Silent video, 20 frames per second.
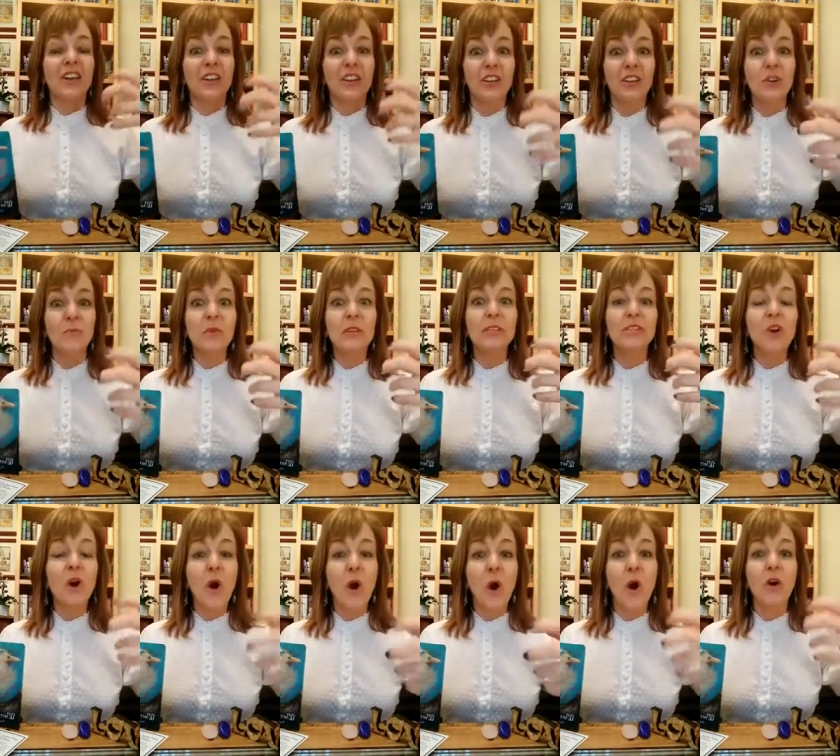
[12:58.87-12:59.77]
humans
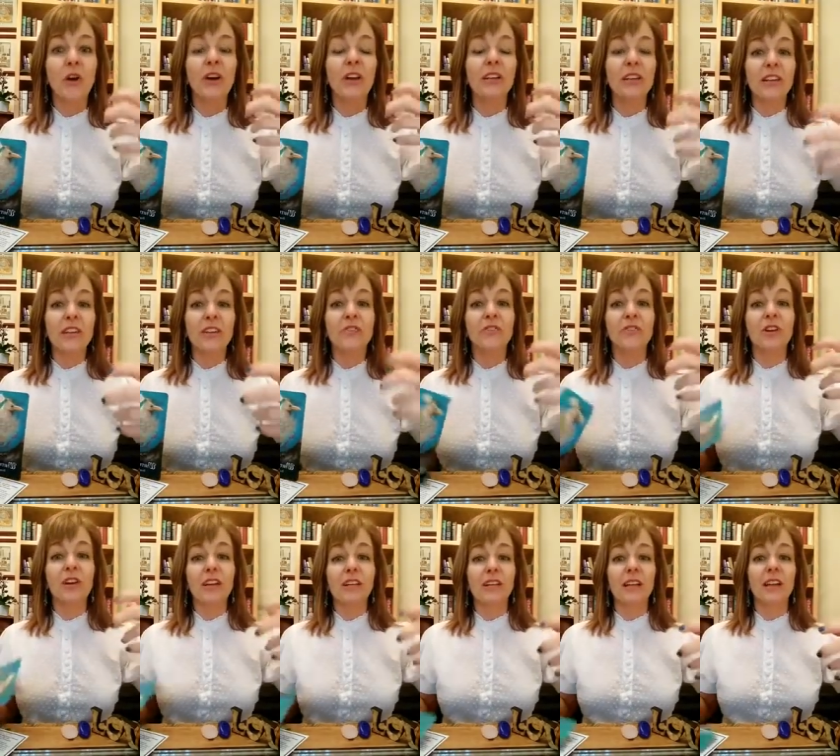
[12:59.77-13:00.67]
are an
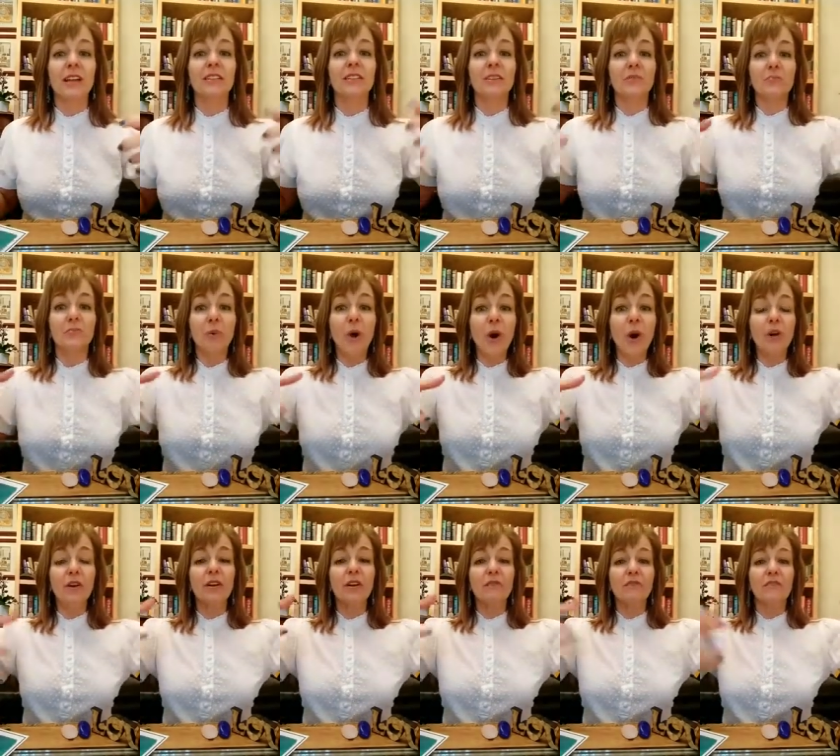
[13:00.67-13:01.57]
interconnected
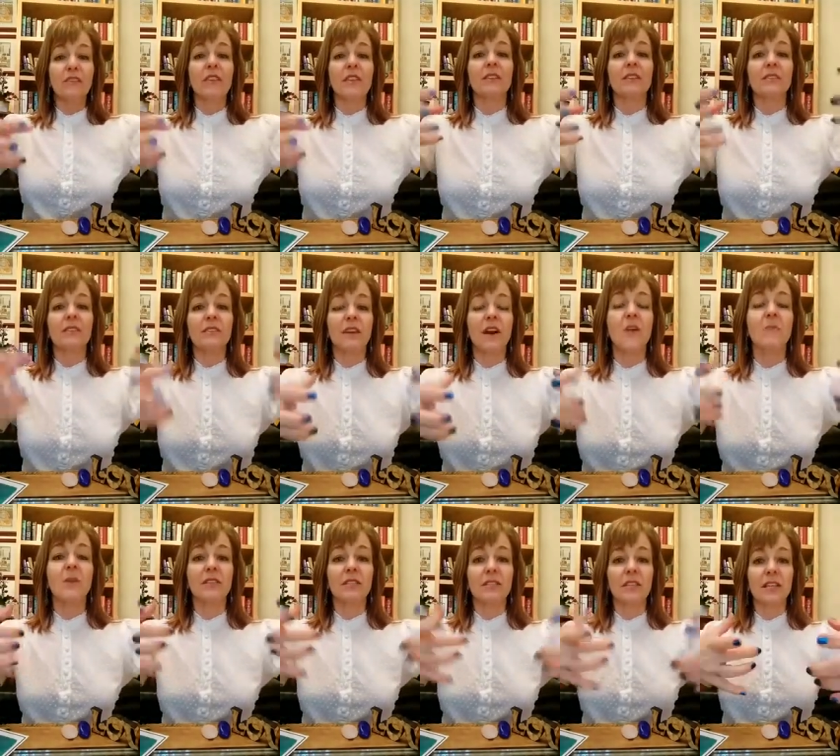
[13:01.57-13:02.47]
part of things
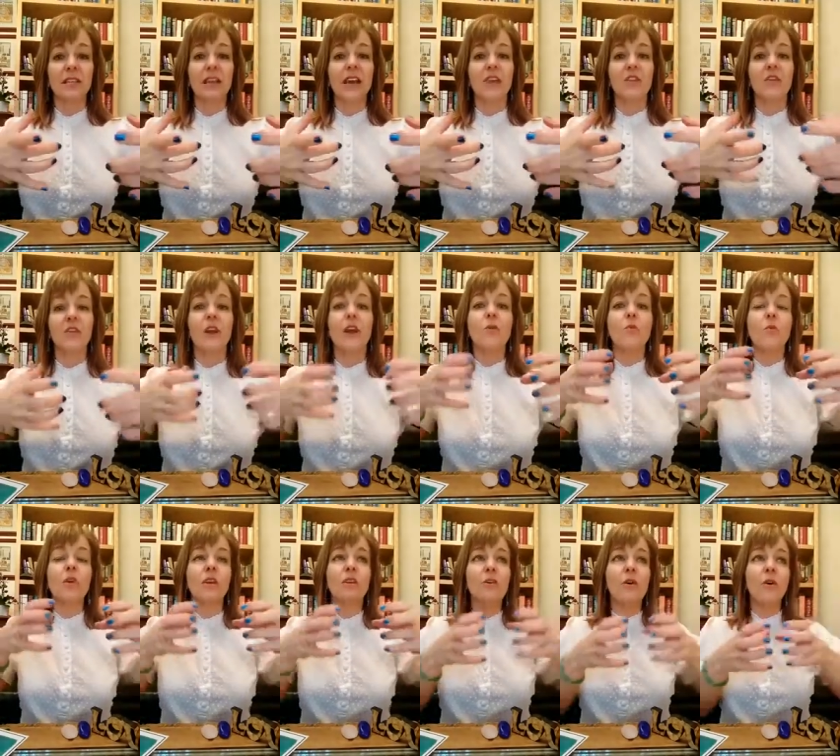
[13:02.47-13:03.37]
coming together, and
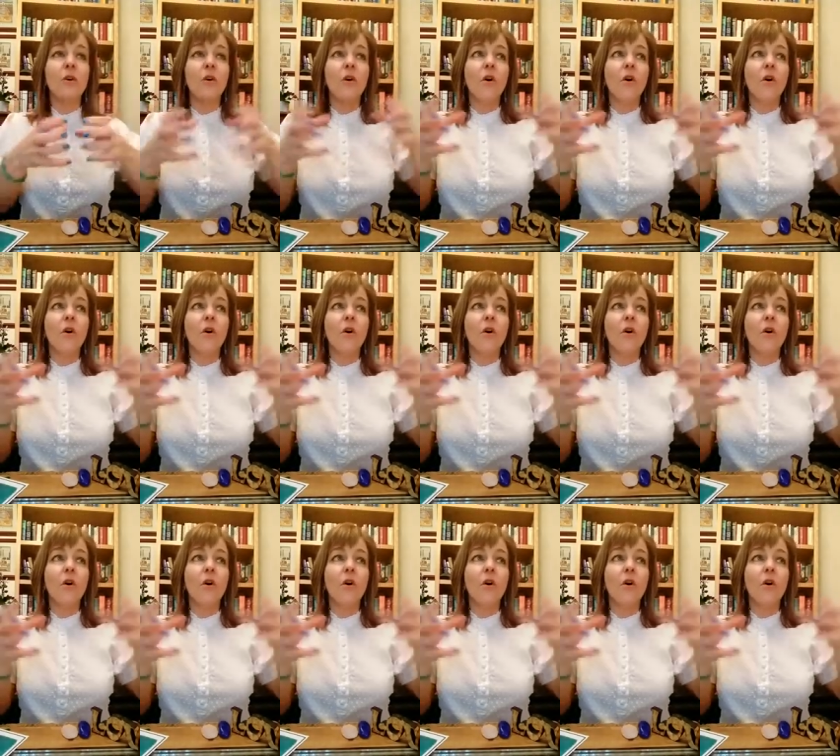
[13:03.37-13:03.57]
we don't